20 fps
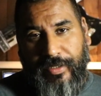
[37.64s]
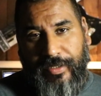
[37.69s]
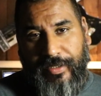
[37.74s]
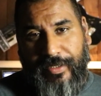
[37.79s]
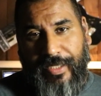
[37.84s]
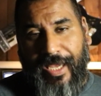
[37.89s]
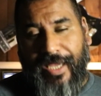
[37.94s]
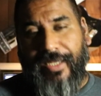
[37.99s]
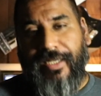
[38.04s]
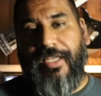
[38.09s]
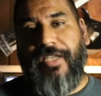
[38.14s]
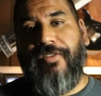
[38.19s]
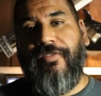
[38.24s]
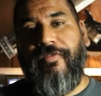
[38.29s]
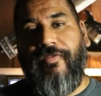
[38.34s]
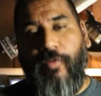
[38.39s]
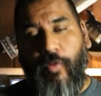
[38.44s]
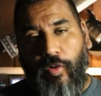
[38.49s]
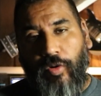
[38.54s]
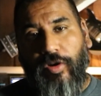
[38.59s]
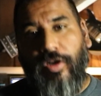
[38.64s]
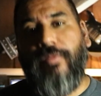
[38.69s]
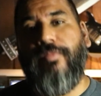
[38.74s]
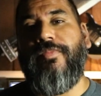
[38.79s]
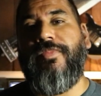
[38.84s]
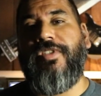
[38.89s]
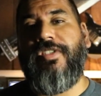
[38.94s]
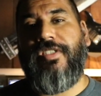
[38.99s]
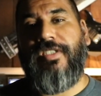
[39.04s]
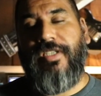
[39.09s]
that
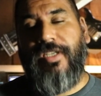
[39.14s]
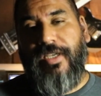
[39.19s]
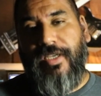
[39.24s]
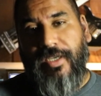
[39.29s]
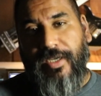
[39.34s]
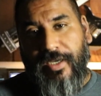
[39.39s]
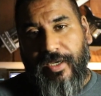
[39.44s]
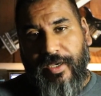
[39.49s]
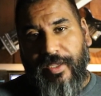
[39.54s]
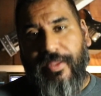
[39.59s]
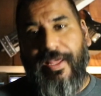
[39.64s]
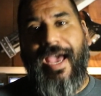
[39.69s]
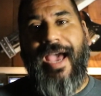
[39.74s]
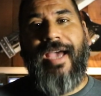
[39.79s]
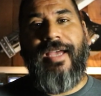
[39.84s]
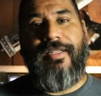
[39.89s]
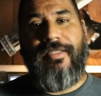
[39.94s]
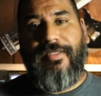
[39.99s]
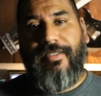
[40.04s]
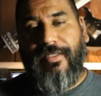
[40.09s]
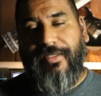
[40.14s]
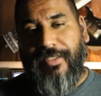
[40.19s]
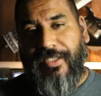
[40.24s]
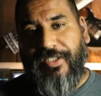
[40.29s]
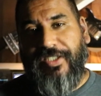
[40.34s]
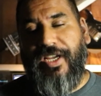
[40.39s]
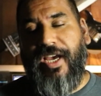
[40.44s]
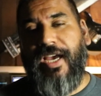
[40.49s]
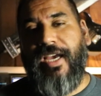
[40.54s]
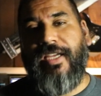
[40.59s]
informs that
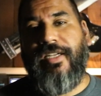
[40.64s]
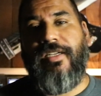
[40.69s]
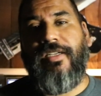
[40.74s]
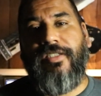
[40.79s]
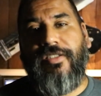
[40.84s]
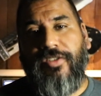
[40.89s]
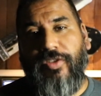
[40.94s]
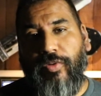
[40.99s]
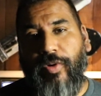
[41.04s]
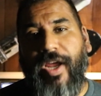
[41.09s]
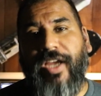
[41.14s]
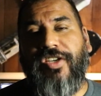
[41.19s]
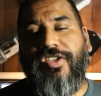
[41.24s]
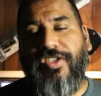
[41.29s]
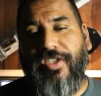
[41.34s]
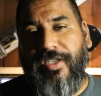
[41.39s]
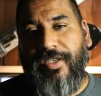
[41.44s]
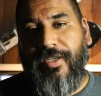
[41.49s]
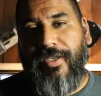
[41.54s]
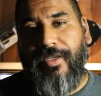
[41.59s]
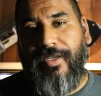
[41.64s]
design direction.